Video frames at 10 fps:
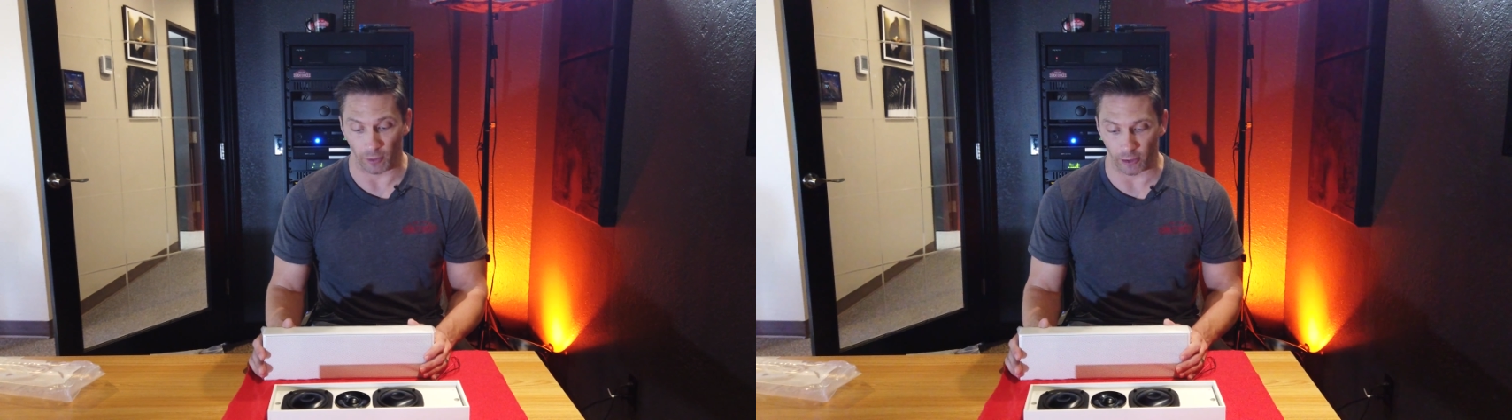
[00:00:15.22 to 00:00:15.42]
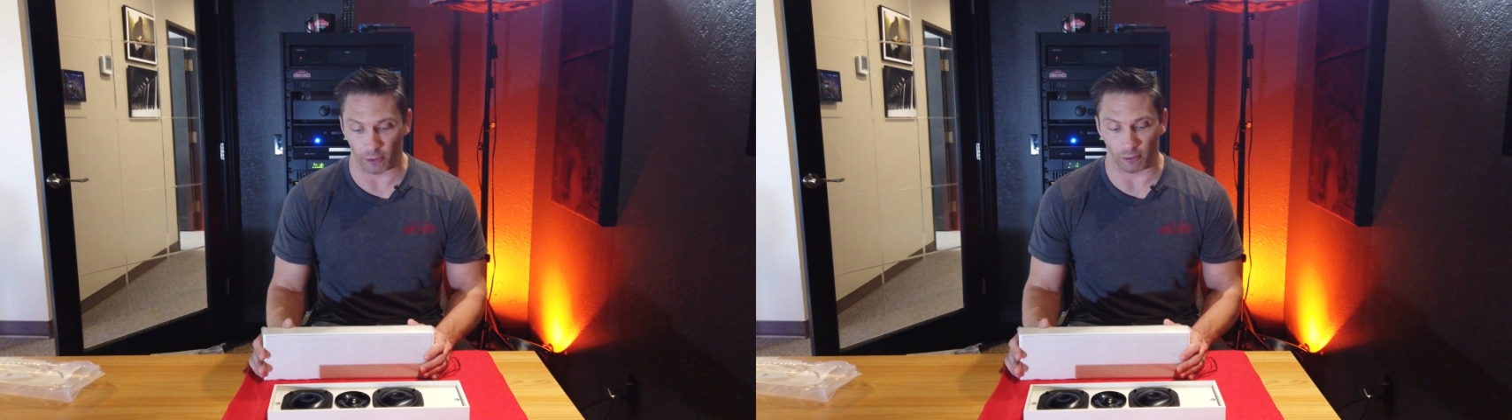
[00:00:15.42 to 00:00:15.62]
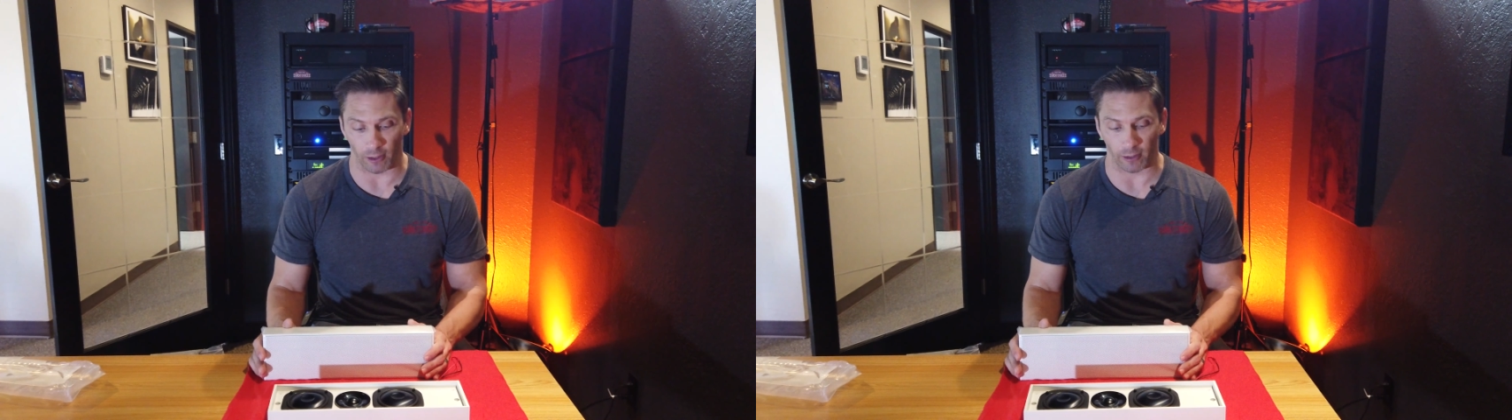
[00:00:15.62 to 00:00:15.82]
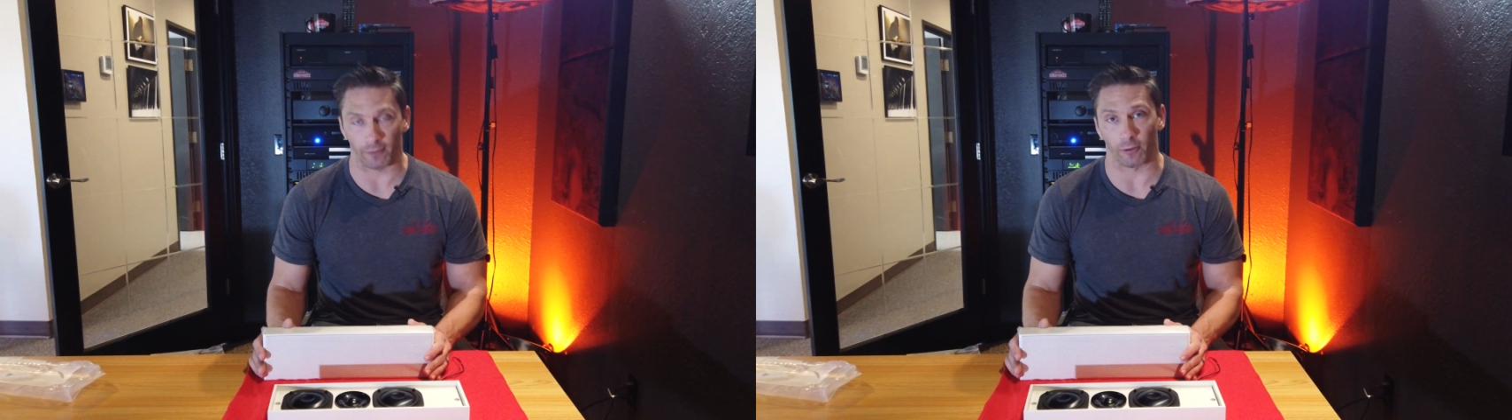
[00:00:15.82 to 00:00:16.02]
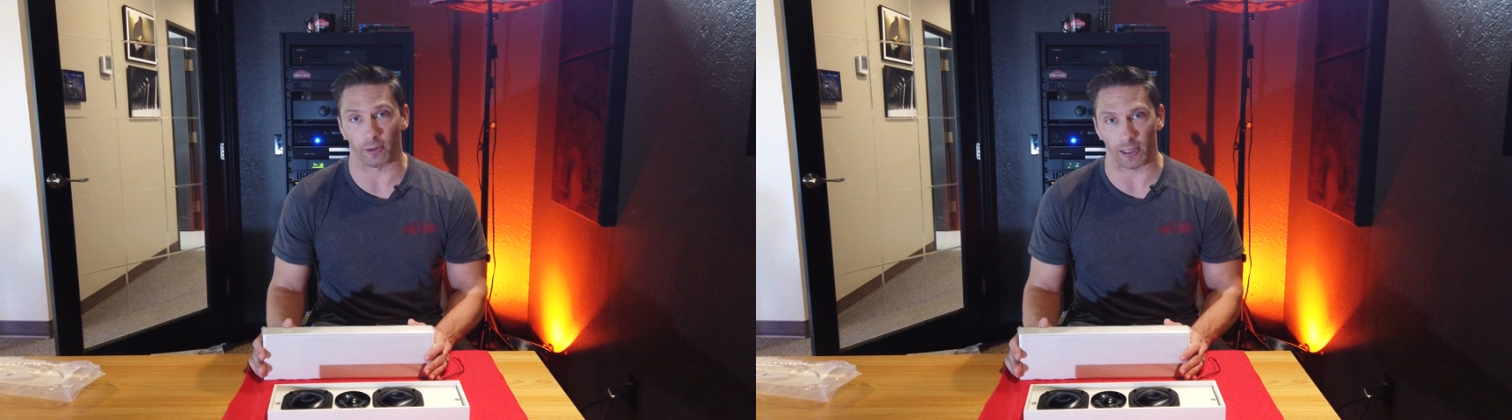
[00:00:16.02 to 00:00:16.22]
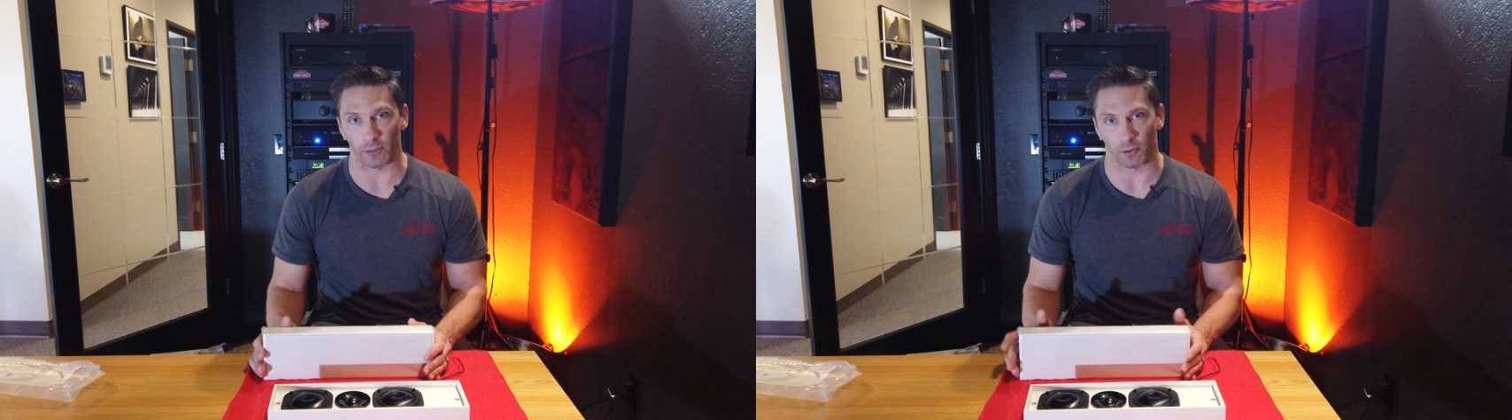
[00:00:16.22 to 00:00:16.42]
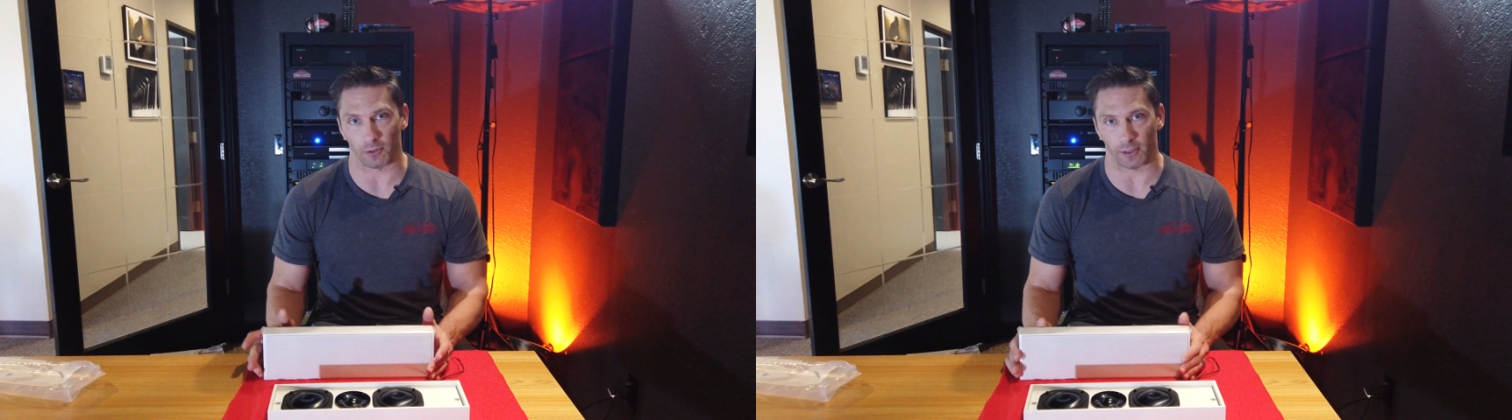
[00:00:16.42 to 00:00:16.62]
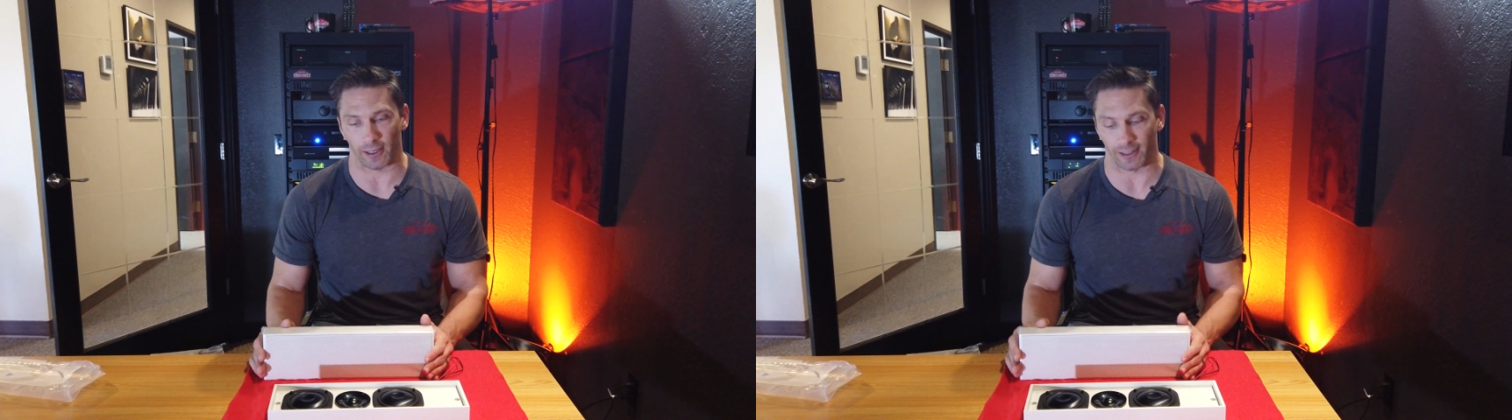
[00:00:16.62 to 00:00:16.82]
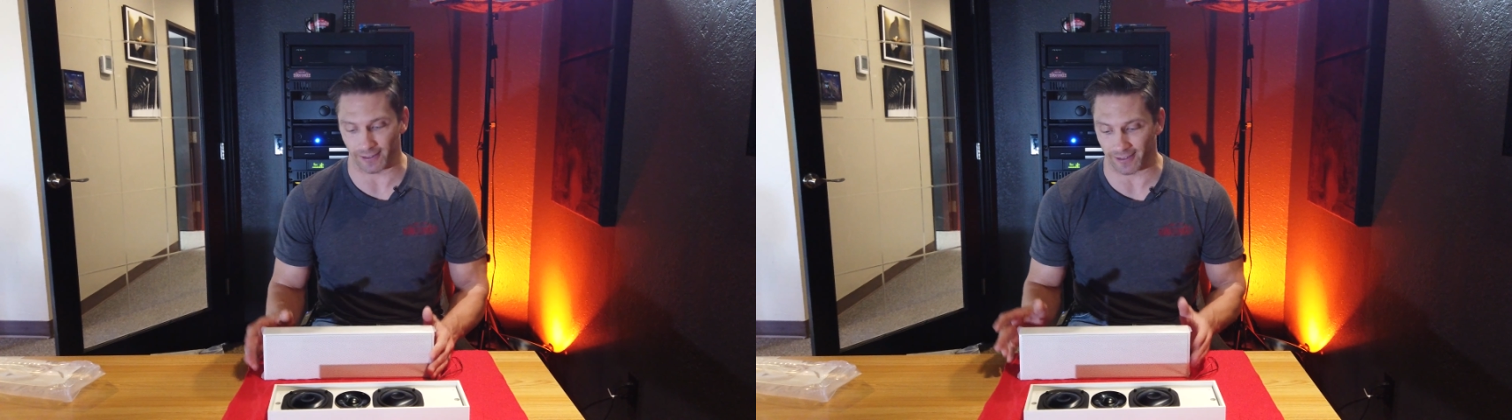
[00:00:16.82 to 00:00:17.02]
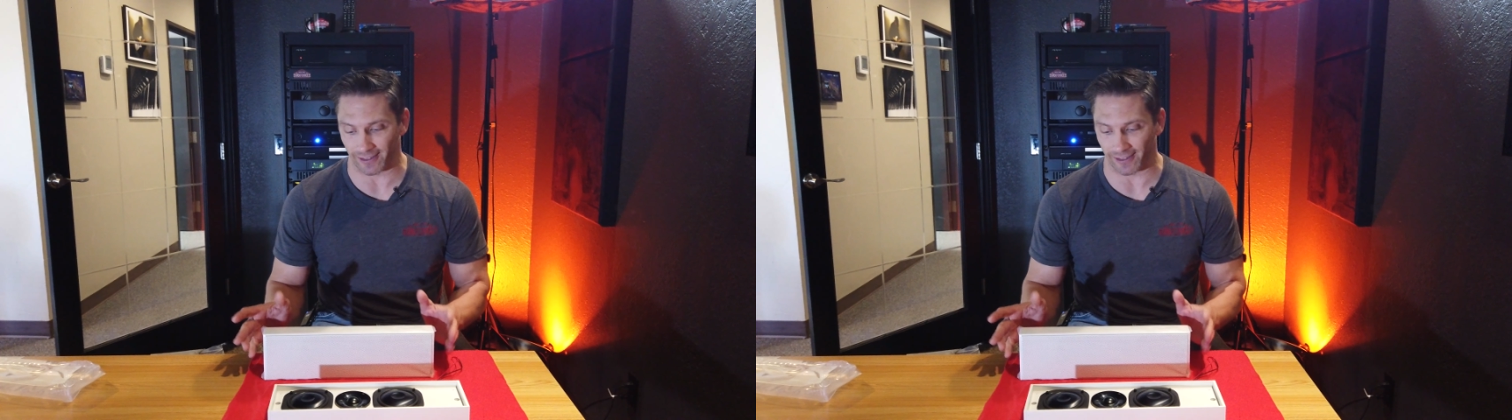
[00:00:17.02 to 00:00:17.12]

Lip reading: we can do a lot of different things with those guys,